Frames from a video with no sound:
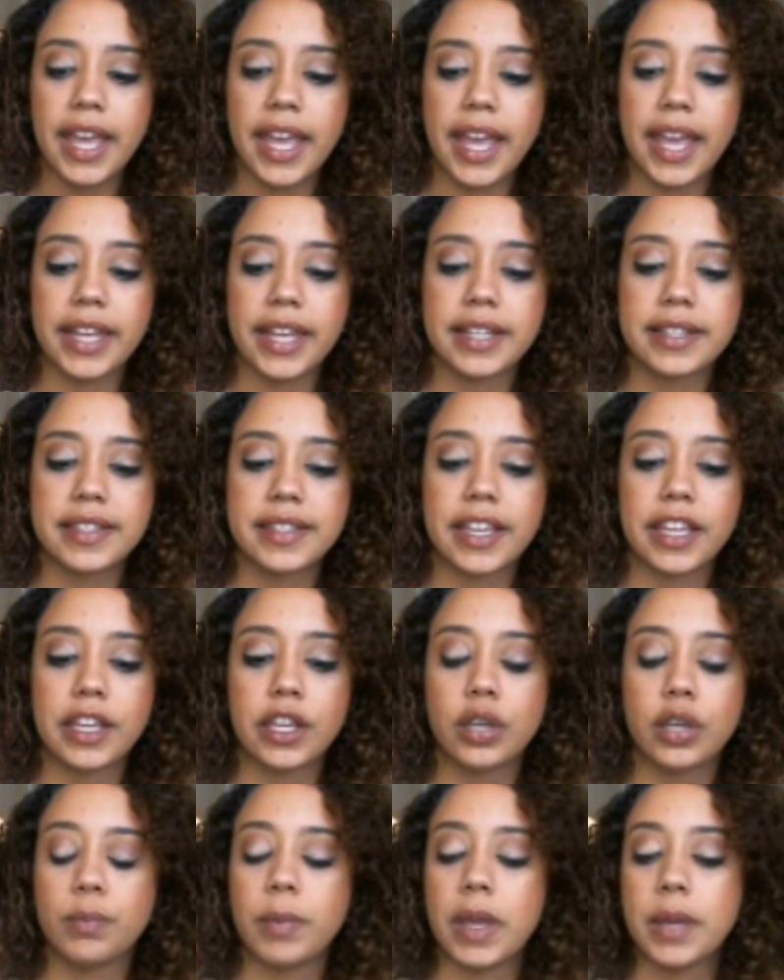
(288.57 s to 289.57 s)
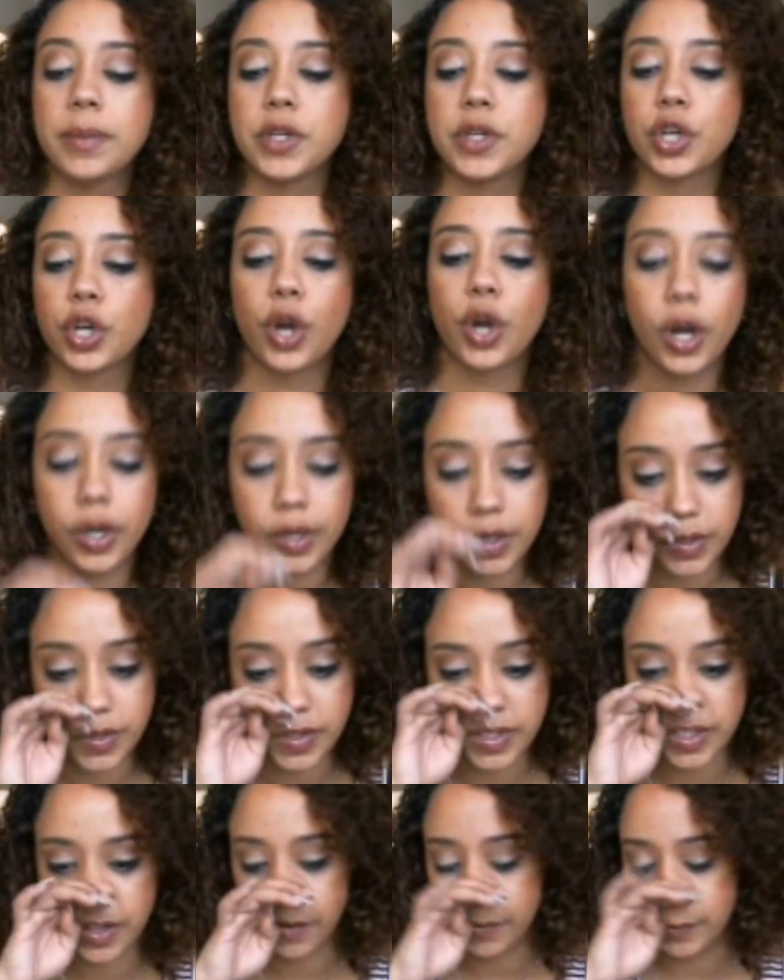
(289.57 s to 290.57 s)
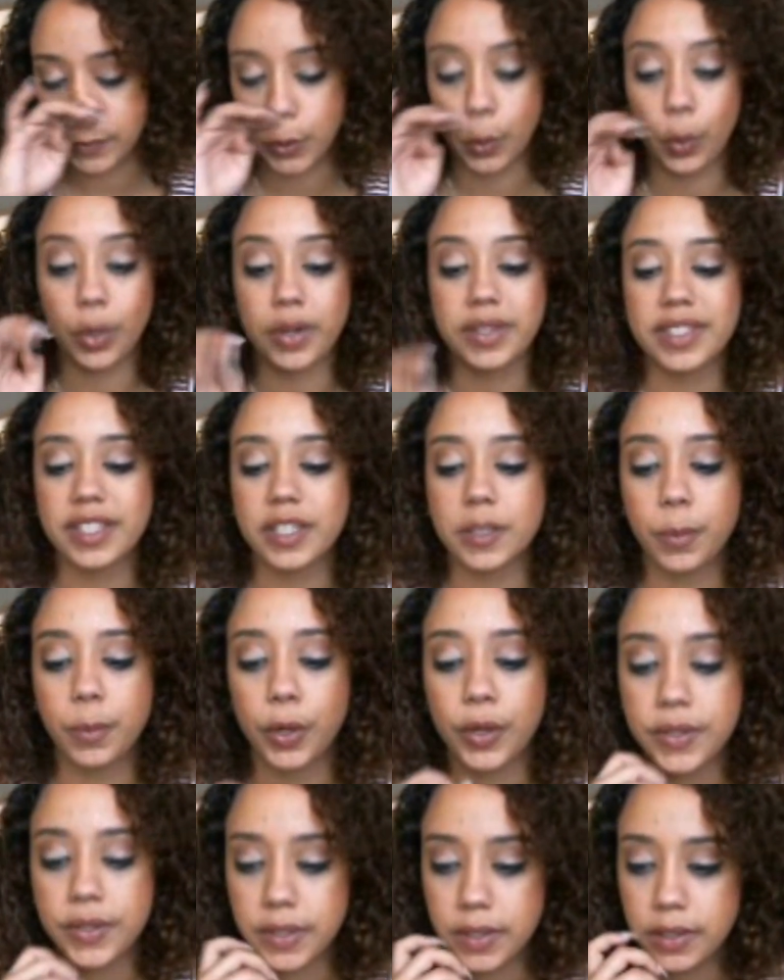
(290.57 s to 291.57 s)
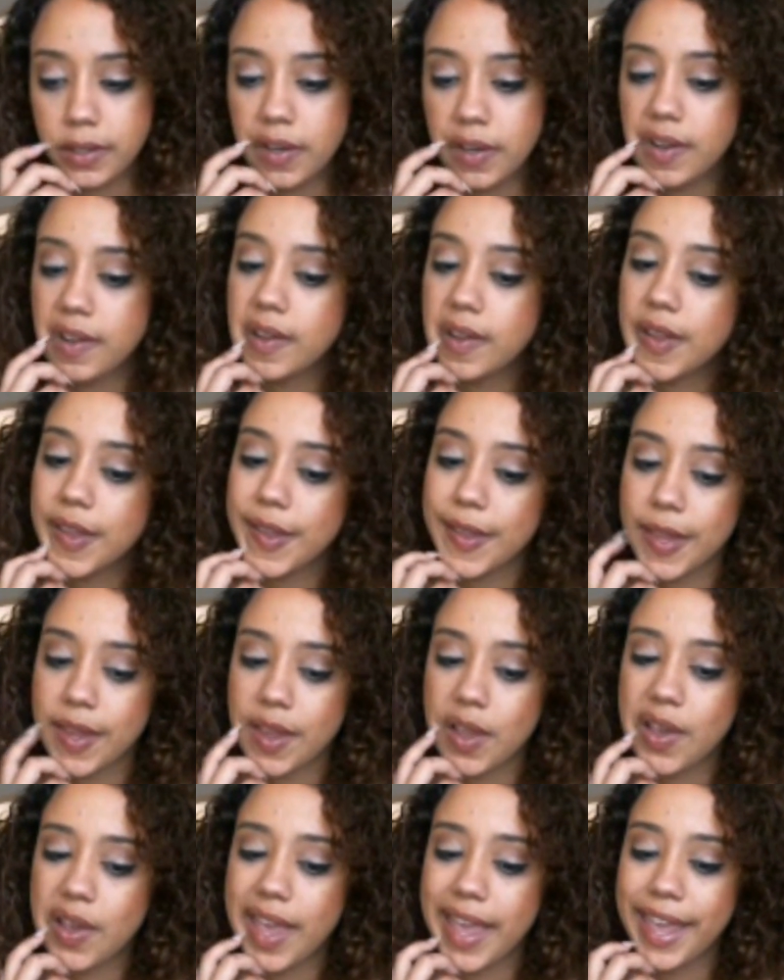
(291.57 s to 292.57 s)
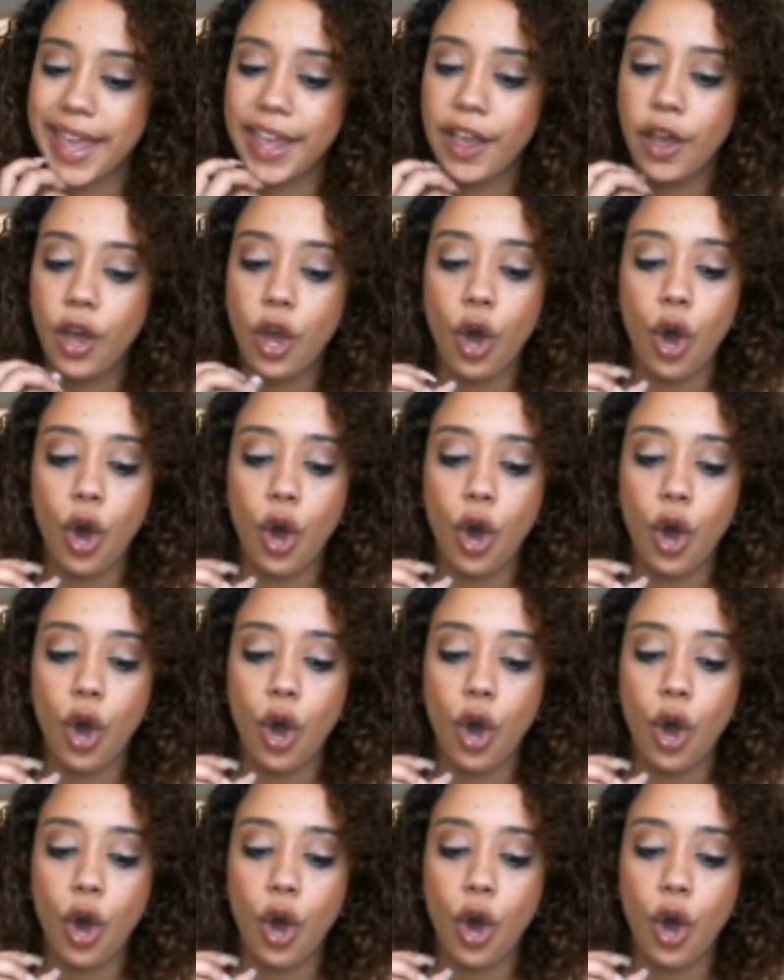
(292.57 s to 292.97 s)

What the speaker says: And it's like maybe you're guarding yourself towards this person, okay?